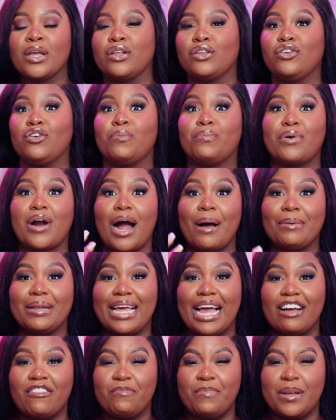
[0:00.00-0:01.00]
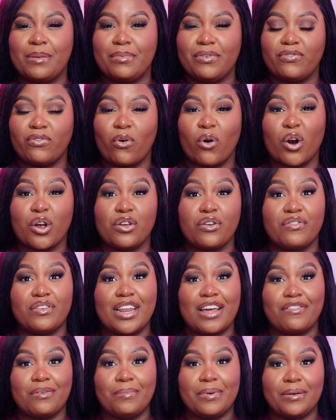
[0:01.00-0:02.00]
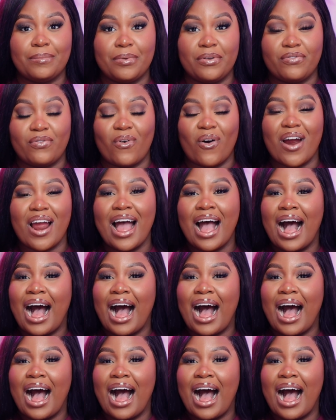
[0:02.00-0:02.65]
you probably have been before or you've never been before.